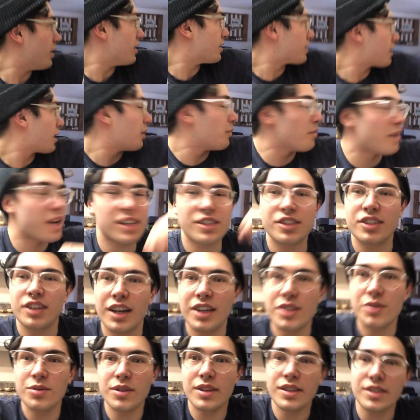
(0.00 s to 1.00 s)
It's gonna match
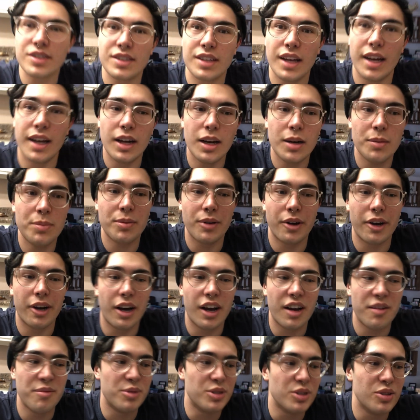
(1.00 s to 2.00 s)
nice with the setup.
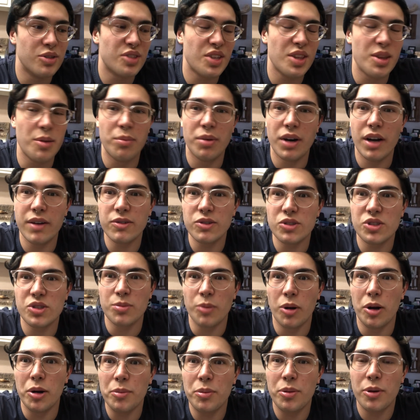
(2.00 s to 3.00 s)
I've been using the Breville
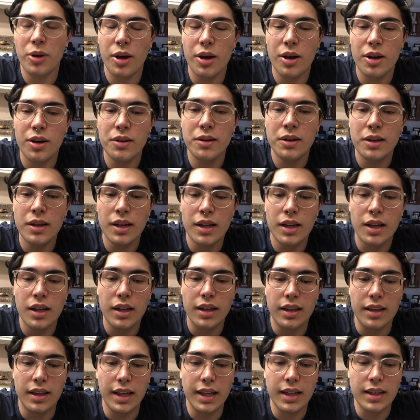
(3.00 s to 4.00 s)
Smart Pro
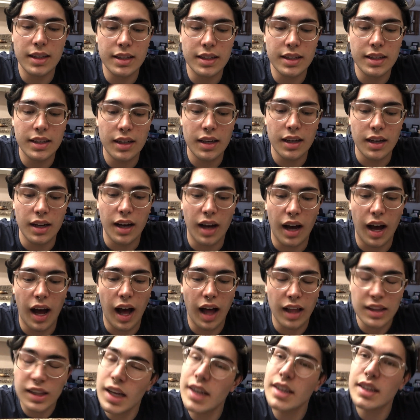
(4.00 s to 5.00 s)
lately.
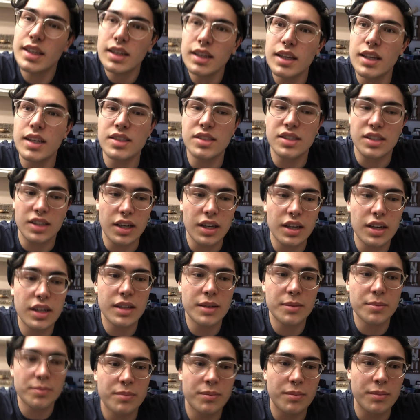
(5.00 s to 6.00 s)
I like it. It's
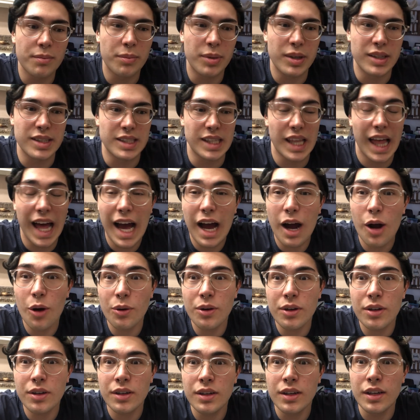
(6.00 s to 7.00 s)
good, but it's
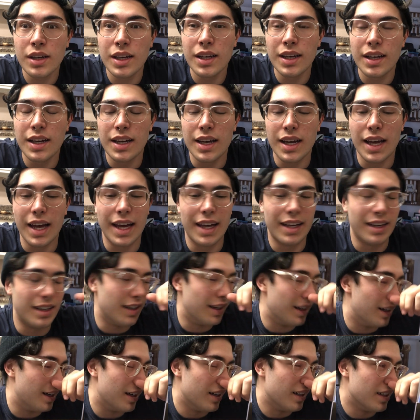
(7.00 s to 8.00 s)
loud, and
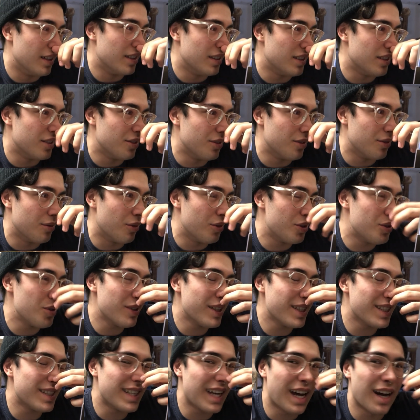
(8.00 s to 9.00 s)
once you
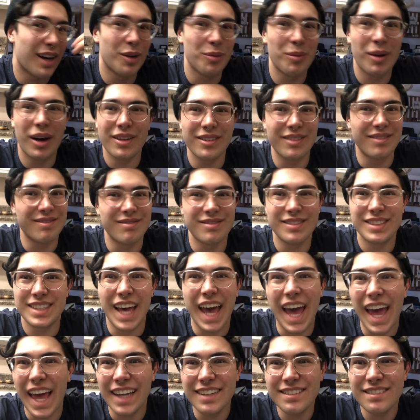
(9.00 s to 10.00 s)
get down about
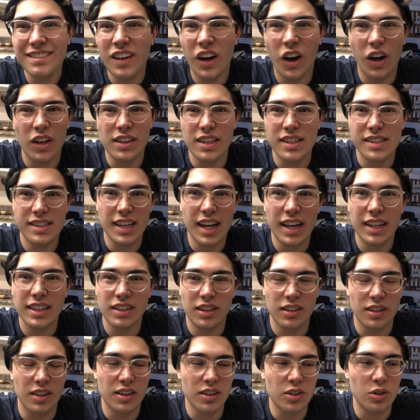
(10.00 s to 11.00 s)
10 on the setting
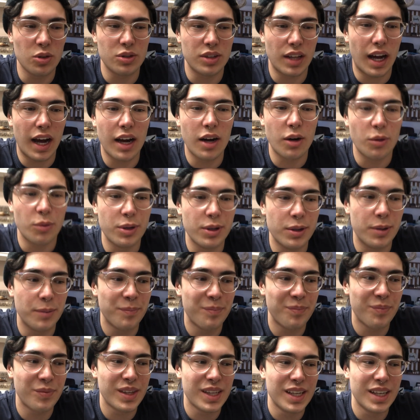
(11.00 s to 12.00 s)
on the little dial wheel,
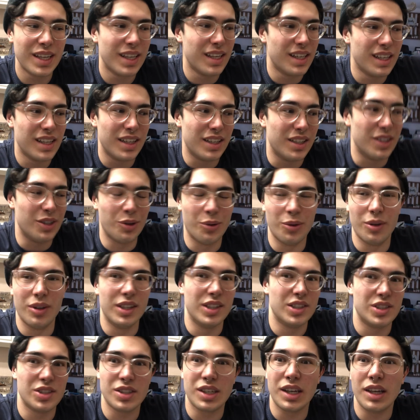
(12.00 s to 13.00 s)
you're
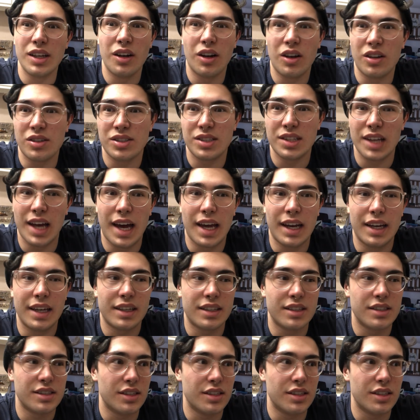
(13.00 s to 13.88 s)
really just getting all static.